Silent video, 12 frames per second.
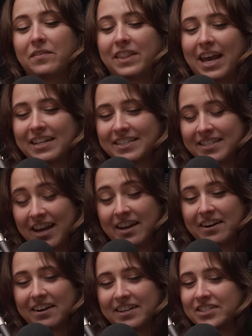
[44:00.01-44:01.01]
with Ed
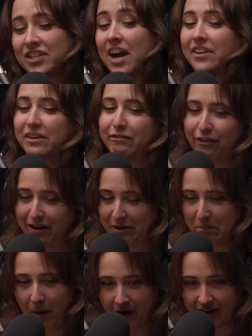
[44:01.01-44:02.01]
Snyder, his childhood friend
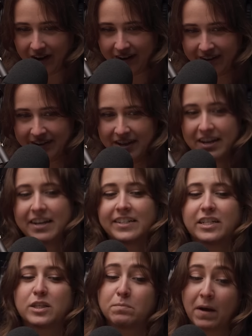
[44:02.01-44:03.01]
and partner.
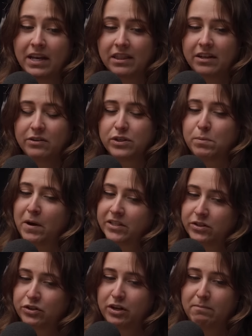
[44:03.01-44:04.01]
Despite the new
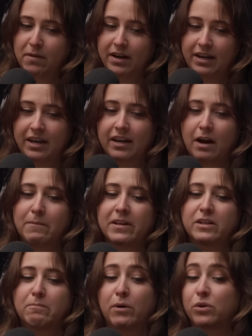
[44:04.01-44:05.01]
sponsorship money coming
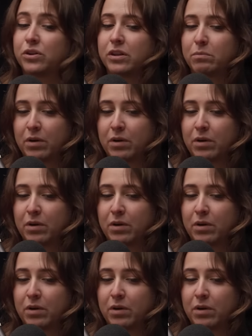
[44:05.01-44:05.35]
to both of the